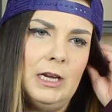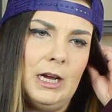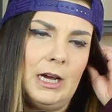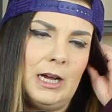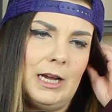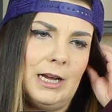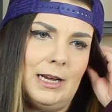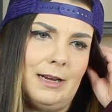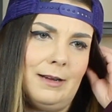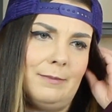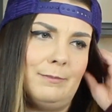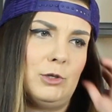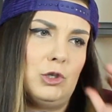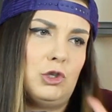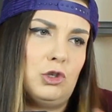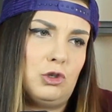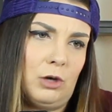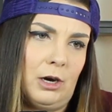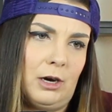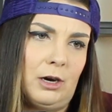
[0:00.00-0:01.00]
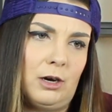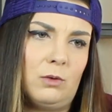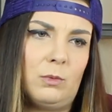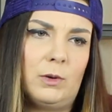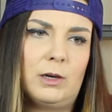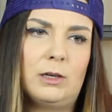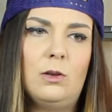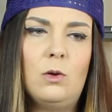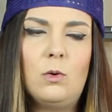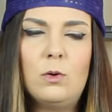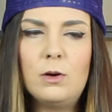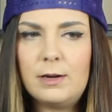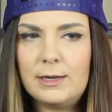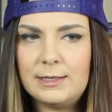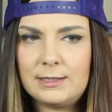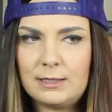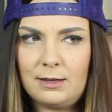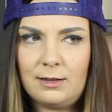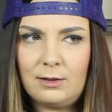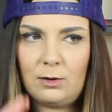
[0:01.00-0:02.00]
Strucker, where Lauren
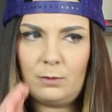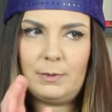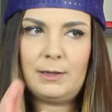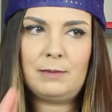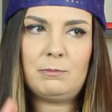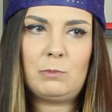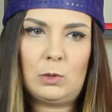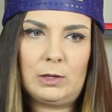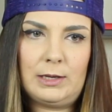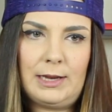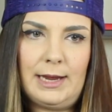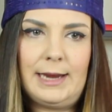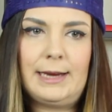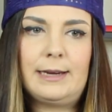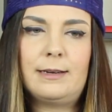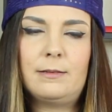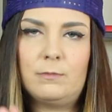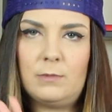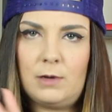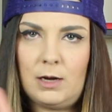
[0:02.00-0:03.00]
is a little bit more like,